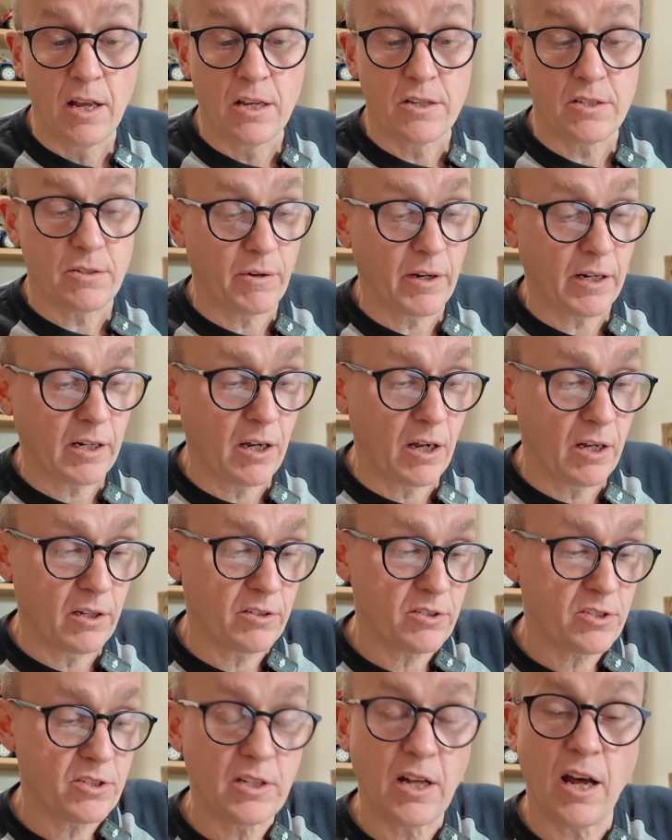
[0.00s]
So I
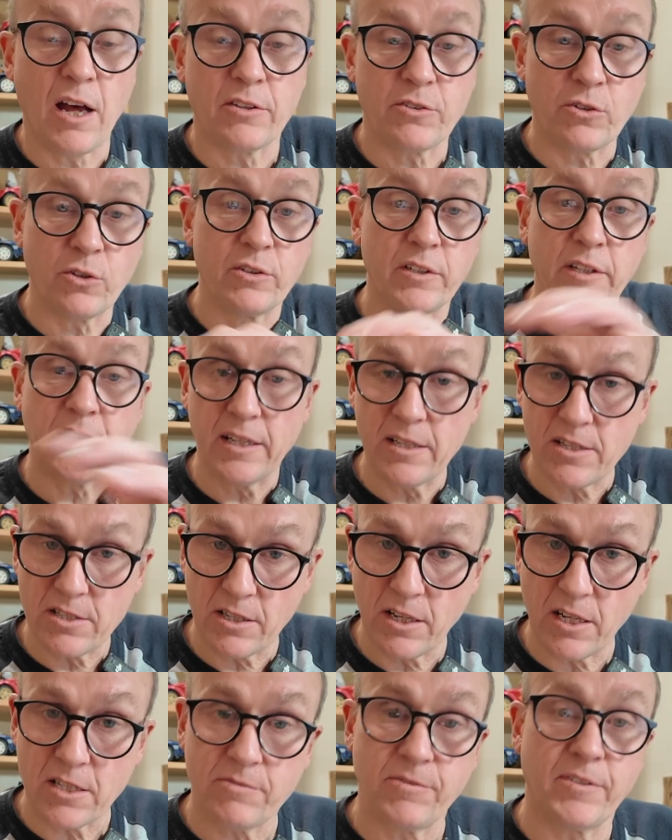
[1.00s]
can't start on the
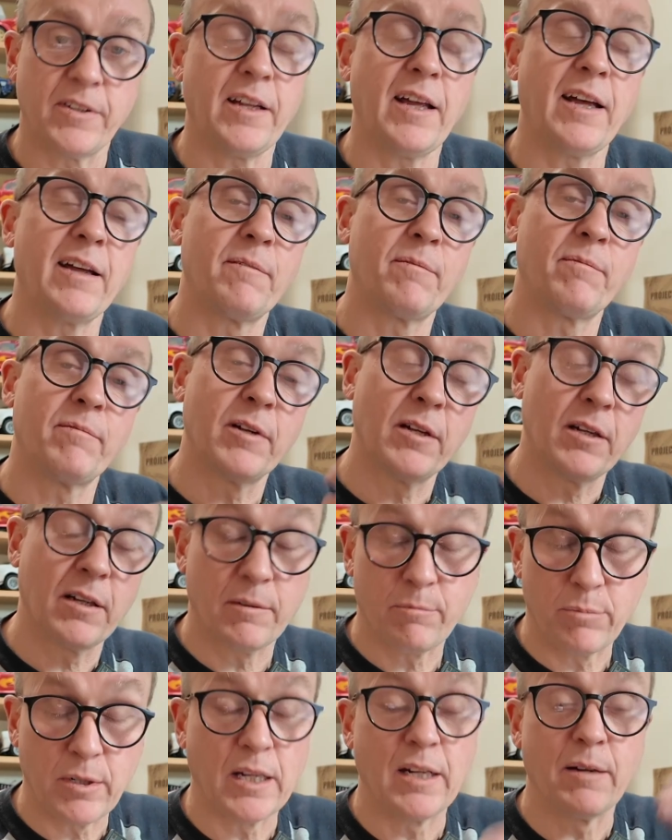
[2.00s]
inserts for that,
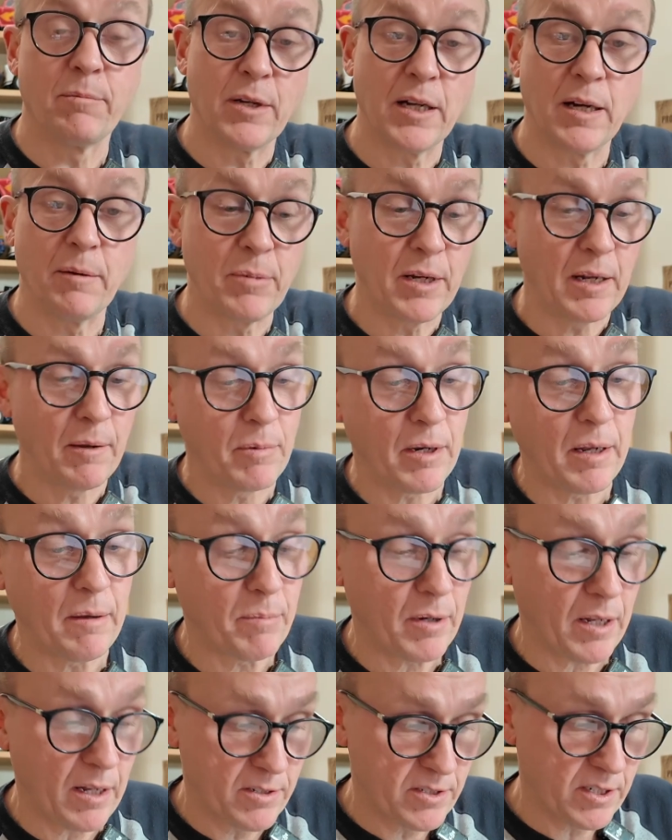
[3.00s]
blah, blah, blah, blah,
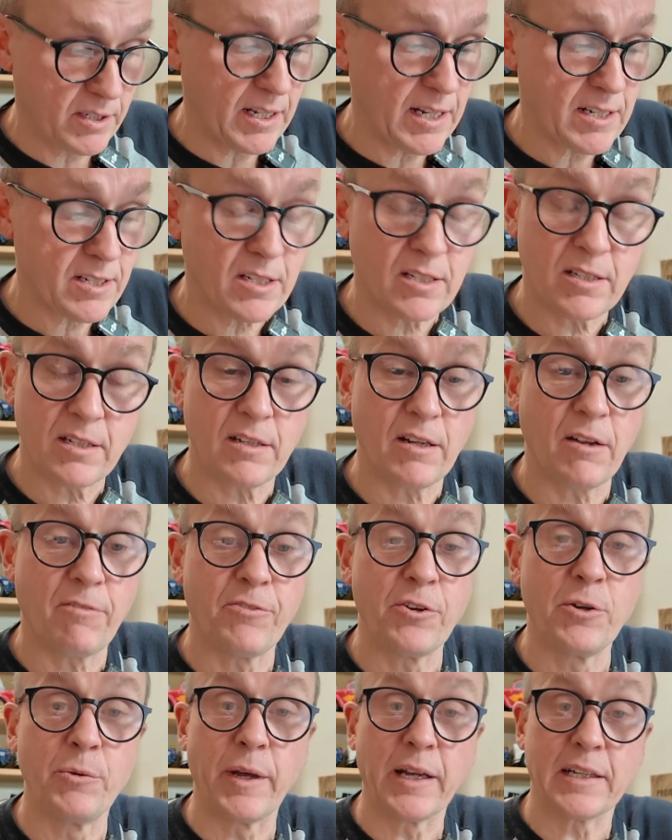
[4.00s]
blah. So that's a
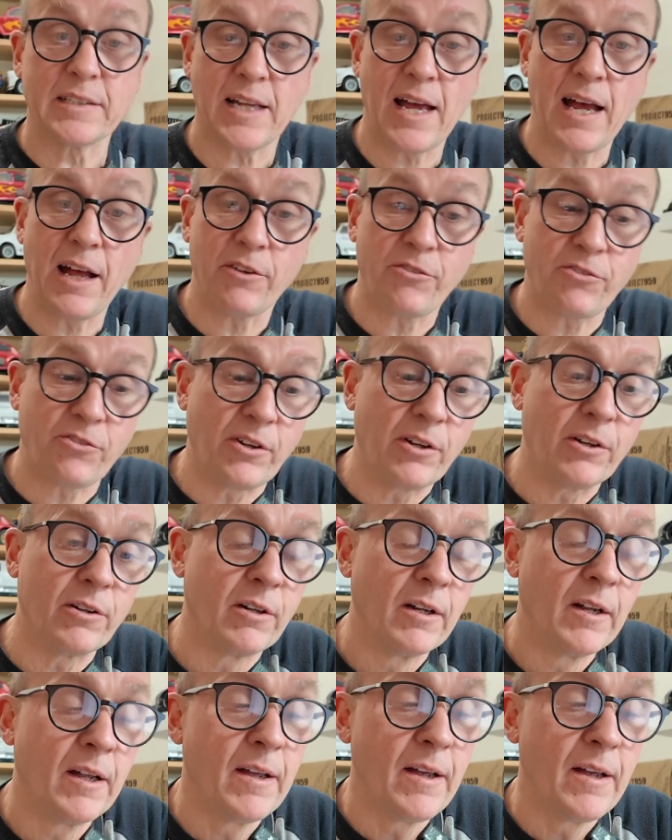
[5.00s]
few weeks out still,